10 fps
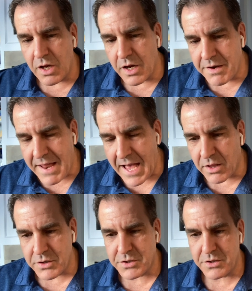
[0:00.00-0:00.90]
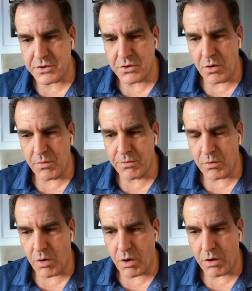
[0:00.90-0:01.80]
analysis
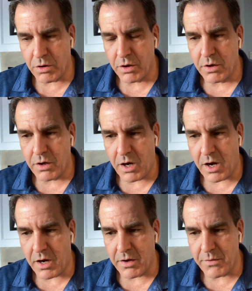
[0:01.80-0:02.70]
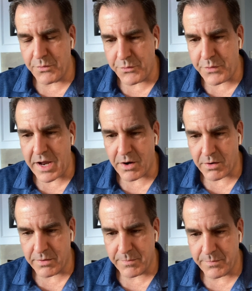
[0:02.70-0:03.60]
overall fair,
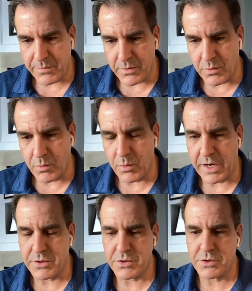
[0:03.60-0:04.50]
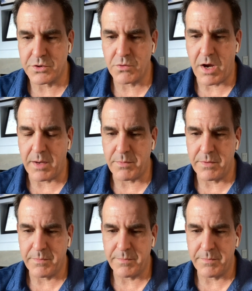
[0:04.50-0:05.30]
what I just described?